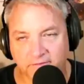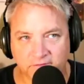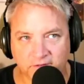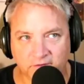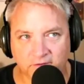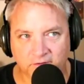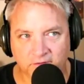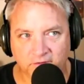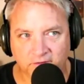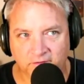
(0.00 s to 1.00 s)
So
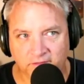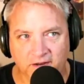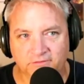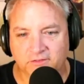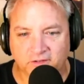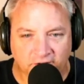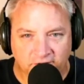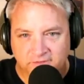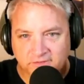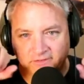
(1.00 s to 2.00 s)
they have the
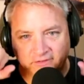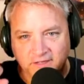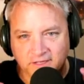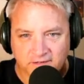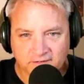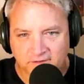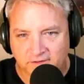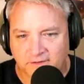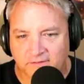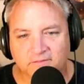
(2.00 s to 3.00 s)
tusks. I
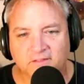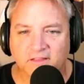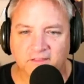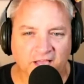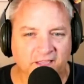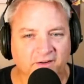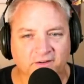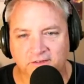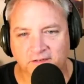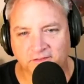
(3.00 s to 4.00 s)

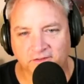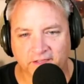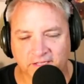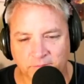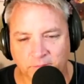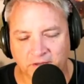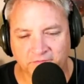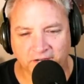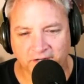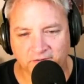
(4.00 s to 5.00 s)
guarantee you, they're like MMA
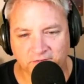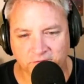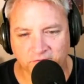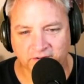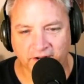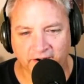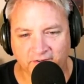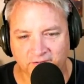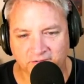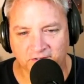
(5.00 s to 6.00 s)
fighters who's
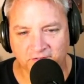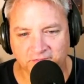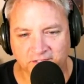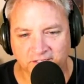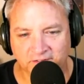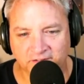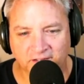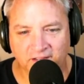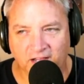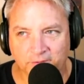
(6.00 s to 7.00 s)
retired and stuff. And
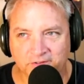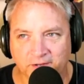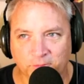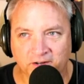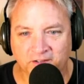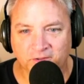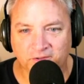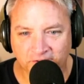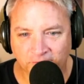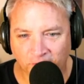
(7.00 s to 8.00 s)
I was like, what a
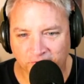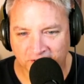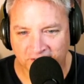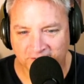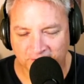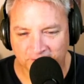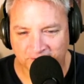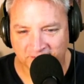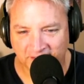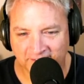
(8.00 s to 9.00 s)
good role for these dudes,
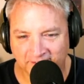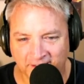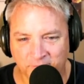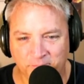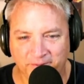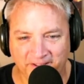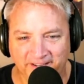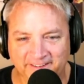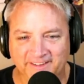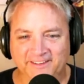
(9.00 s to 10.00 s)
because they get to kick
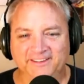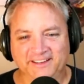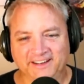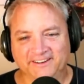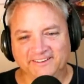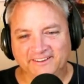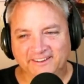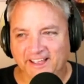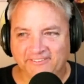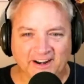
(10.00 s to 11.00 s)
butt, you know.
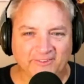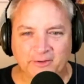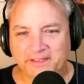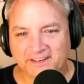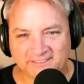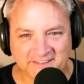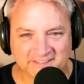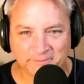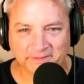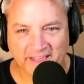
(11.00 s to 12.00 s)
And right away we get to see
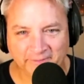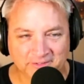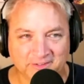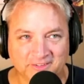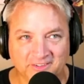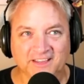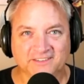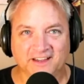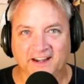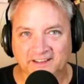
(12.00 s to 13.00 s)
some of that, which is really
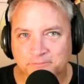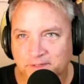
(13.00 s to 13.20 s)
exciting.